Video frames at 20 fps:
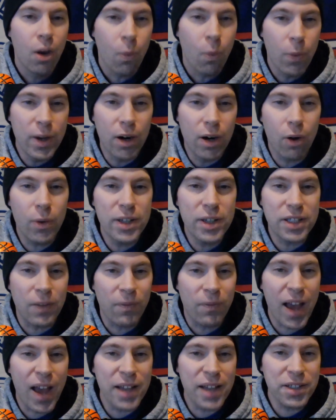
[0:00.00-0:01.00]
We are always the
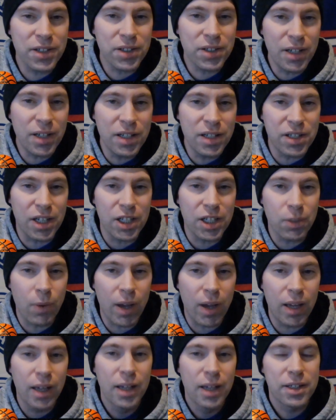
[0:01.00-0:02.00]
fastest and easiest
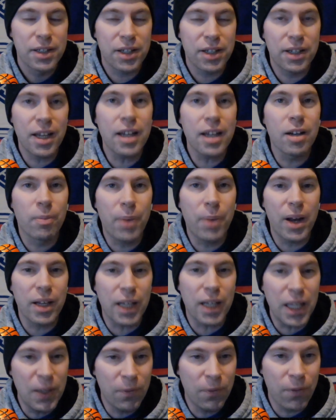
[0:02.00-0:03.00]
way to get your
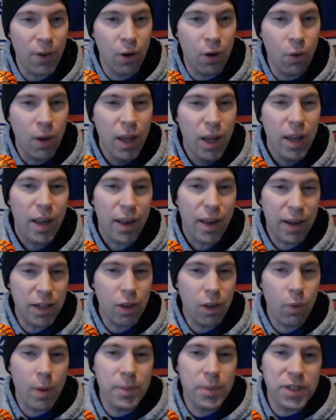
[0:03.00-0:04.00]
betting info. Head to
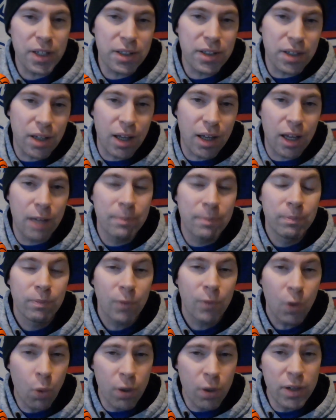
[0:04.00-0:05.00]
the website today
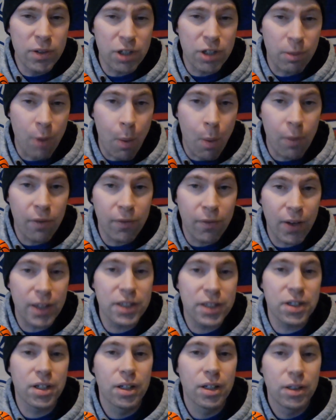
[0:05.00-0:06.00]
or use your mobile
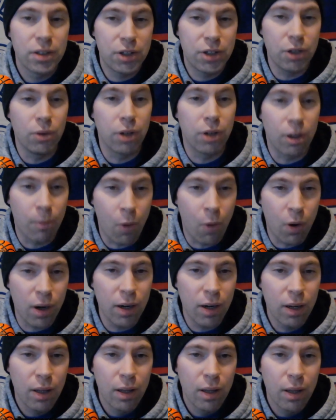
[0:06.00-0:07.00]
device to learn more.